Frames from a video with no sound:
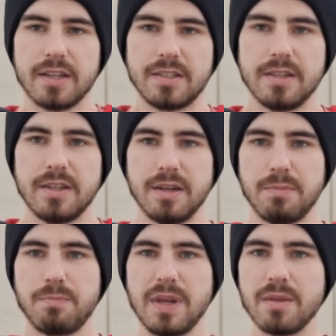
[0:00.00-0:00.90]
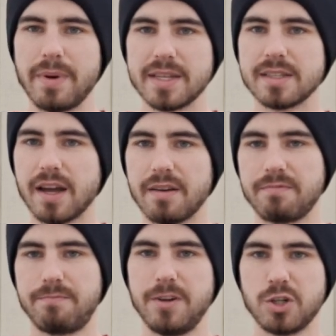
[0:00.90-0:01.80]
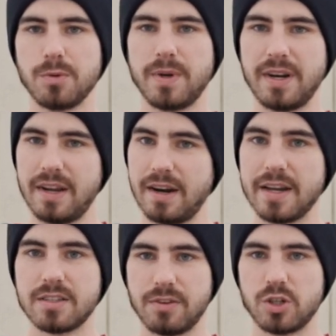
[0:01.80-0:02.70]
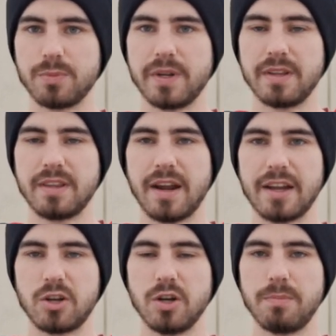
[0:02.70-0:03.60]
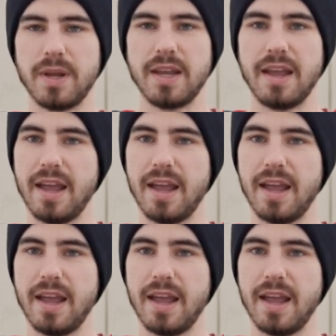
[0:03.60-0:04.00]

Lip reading: to be the best fisherman and ice fisherman that I could be,